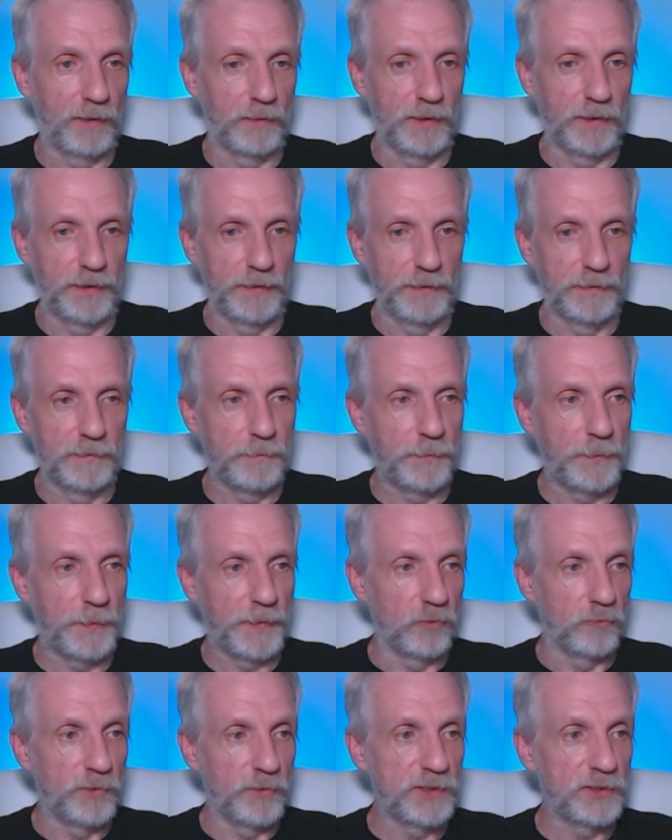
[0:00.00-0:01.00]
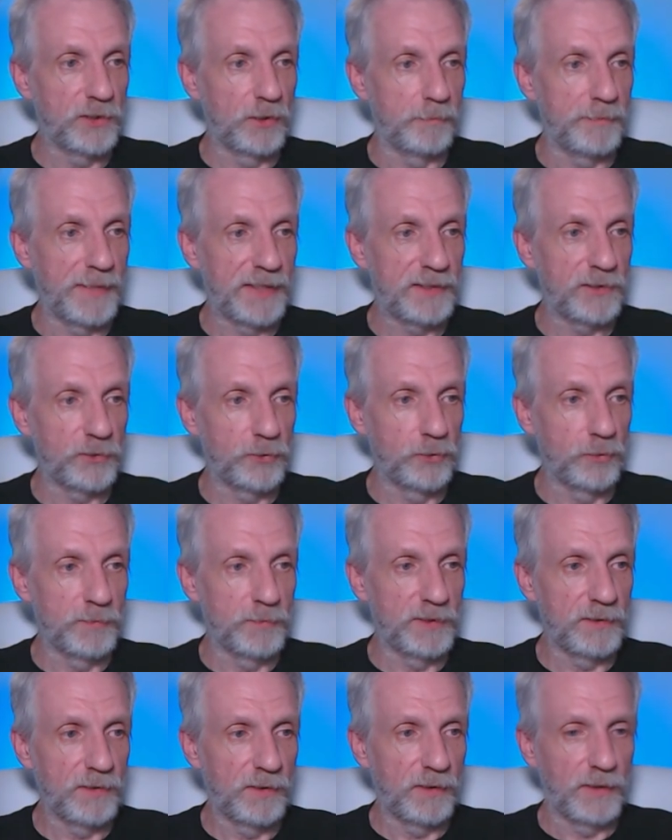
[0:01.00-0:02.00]
our original
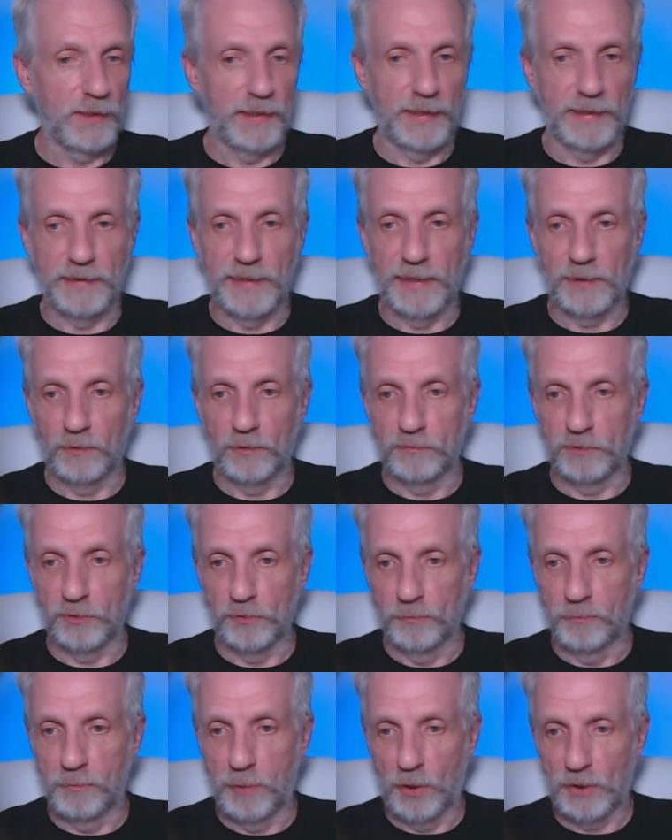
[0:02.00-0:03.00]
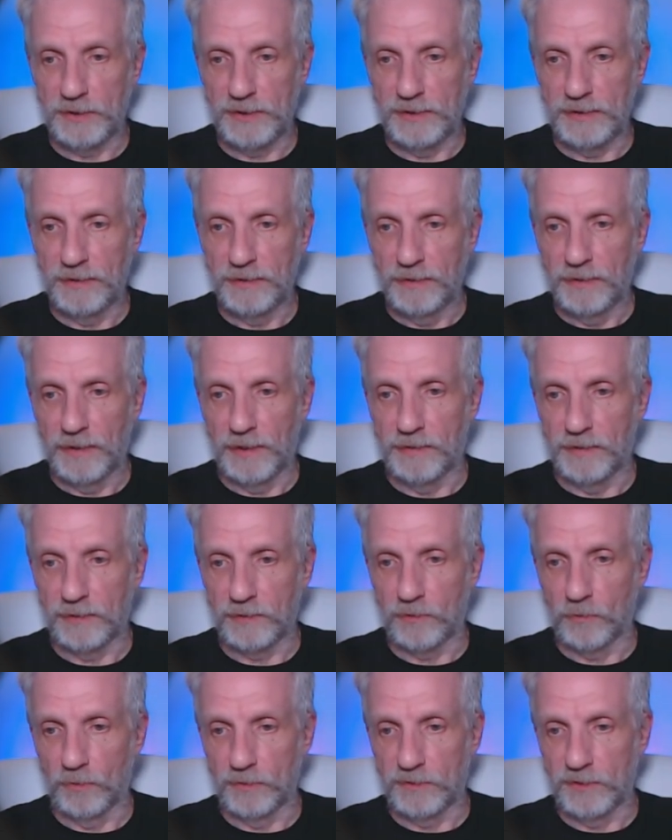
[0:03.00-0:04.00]
MetaHuman and head over to the body and
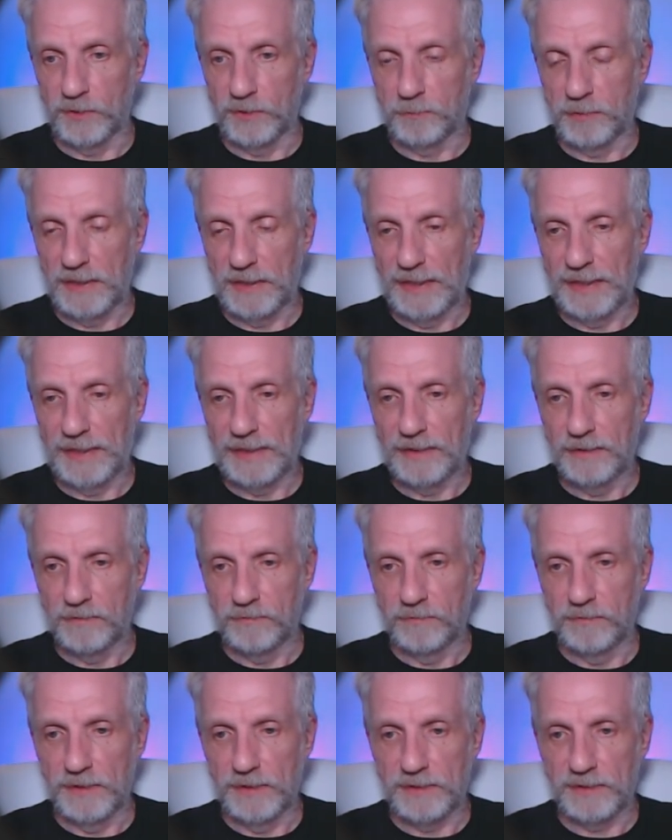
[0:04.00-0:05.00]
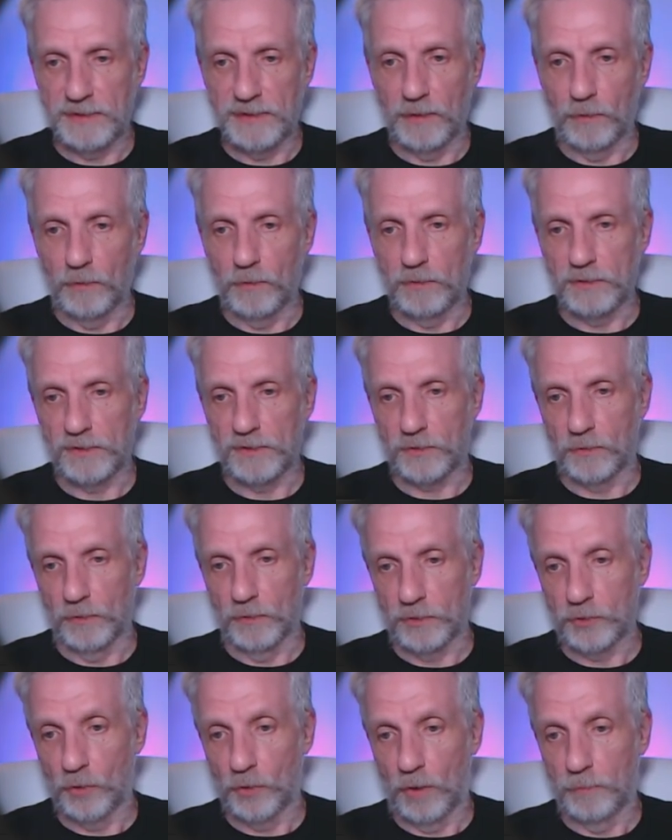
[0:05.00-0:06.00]
then go and display this here, or just go
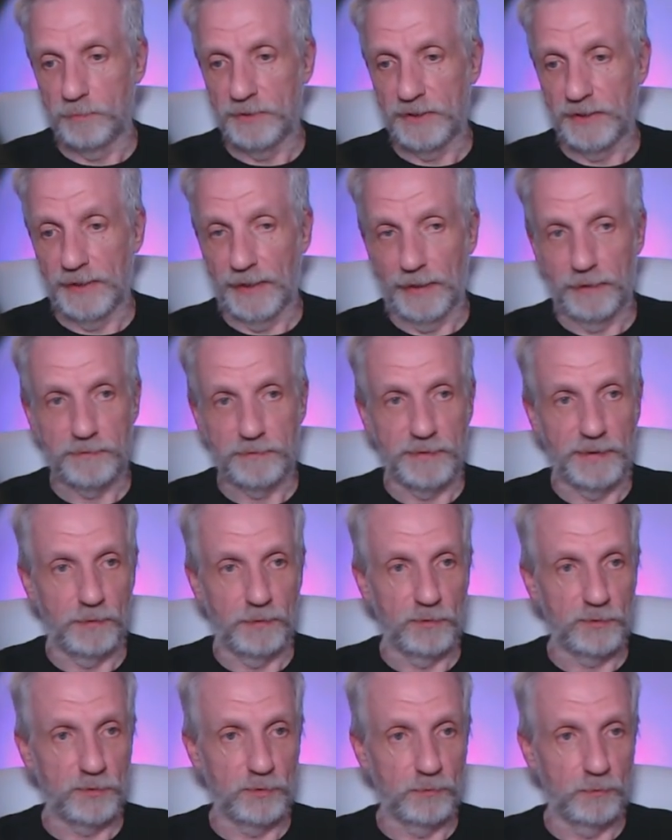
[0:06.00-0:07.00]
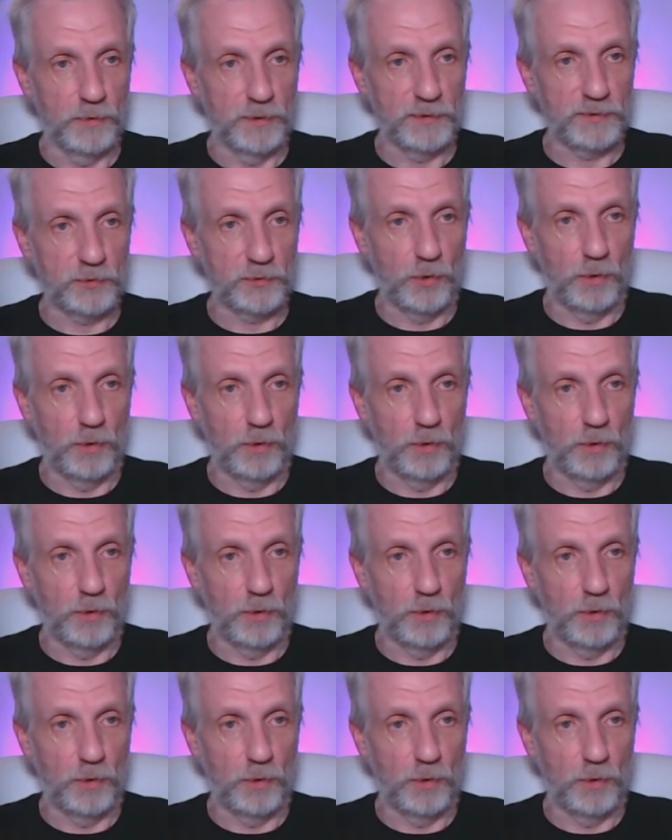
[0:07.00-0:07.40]
and copy it out. That also works.